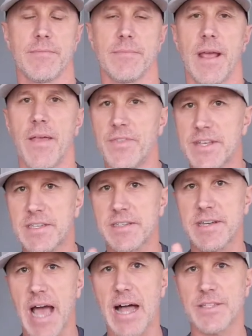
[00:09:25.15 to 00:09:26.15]
And this is
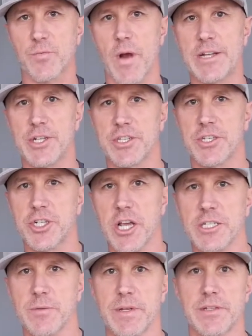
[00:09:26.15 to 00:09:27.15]
God's righteous
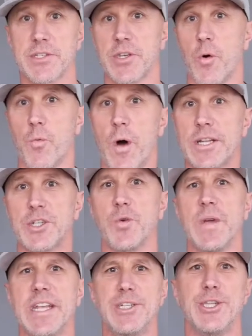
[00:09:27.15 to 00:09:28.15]
judgment. So what do
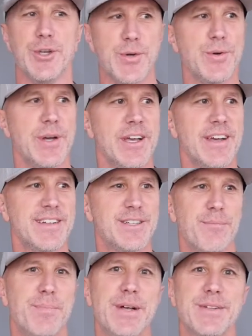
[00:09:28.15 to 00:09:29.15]
we do to
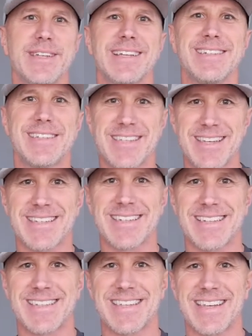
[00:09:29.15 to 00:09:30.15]
build
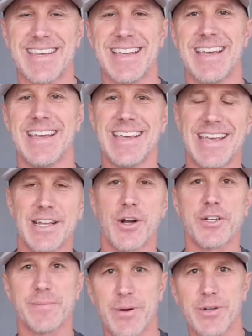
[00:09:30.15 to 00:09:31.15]
consistency in
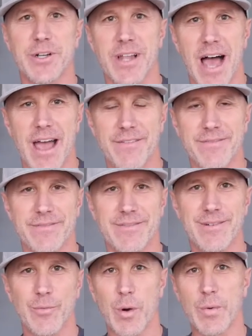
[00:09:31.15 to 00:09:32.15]
our spiritual life?
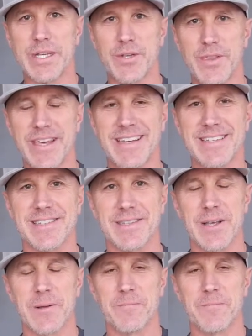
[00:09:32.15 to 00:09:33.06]
Well, we do this.